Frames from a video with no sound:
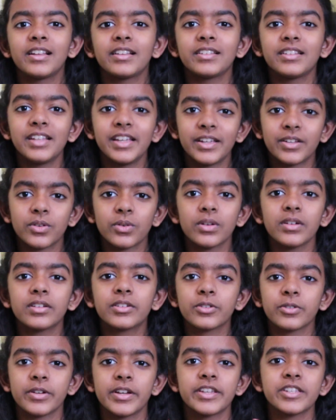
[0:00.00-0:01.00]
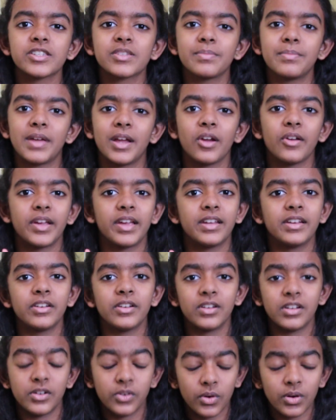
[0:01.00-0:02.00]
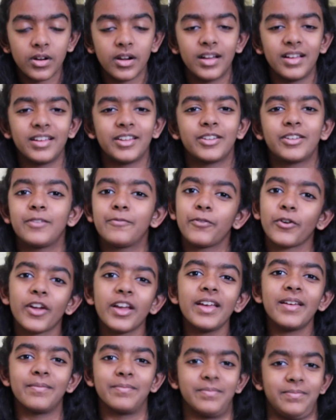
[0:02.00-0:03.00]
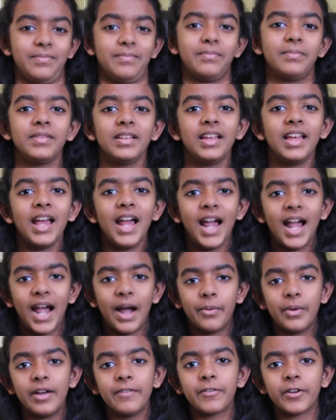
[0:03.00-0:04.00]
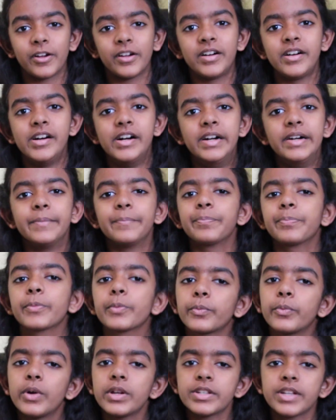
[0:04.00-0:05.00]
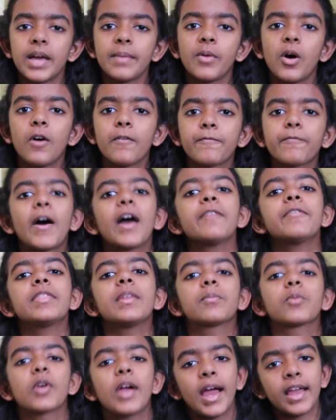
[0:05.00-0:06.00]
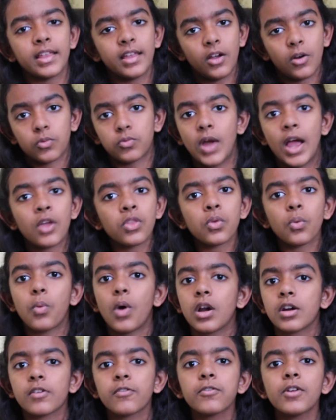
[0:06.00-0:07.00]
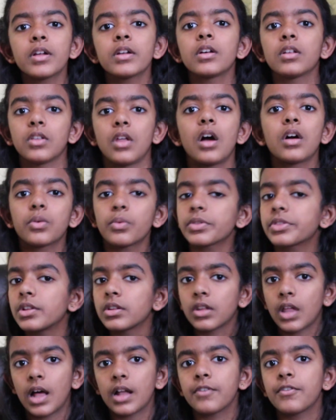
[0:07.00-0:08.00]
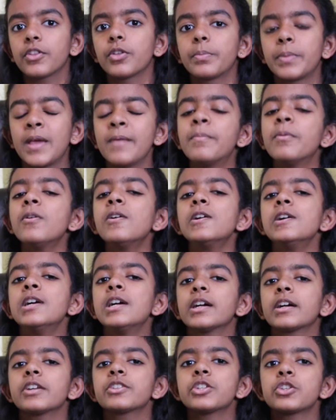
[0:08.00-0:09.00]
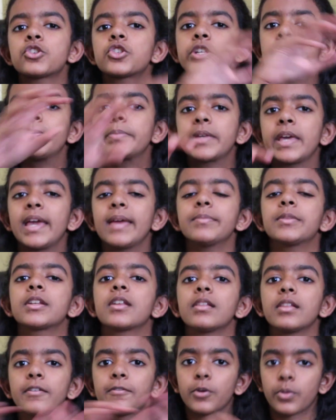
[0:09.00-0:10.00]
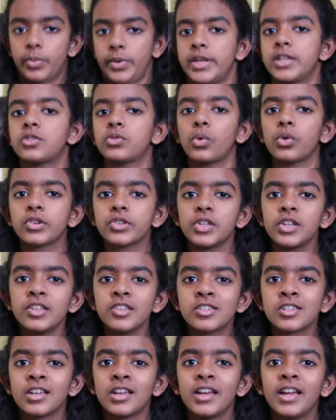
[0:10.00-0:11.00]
Leonor, Chris, Marion, Nora. Good for him. However, one time, all five of them were at, around the waterfront along with a lot of other people because a ship came to deliver resources.